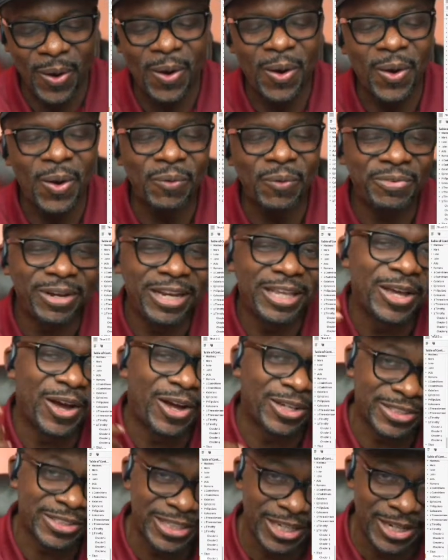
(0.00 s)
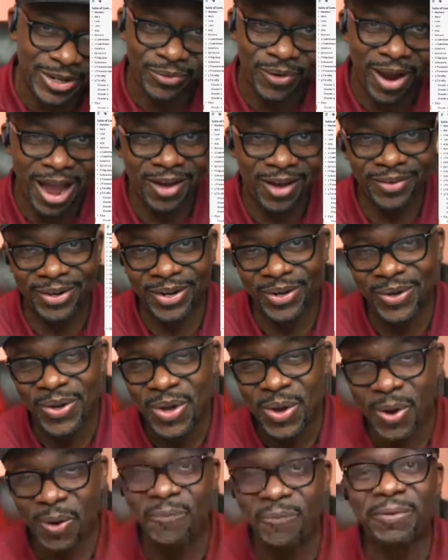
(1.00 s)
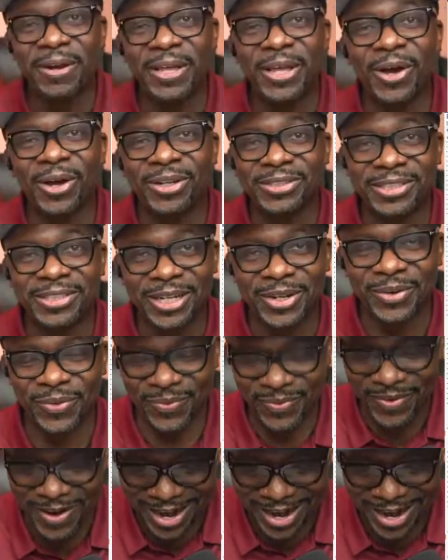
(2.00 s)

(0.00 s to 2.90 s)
hopefully y'all stick around Hopefully y'all stick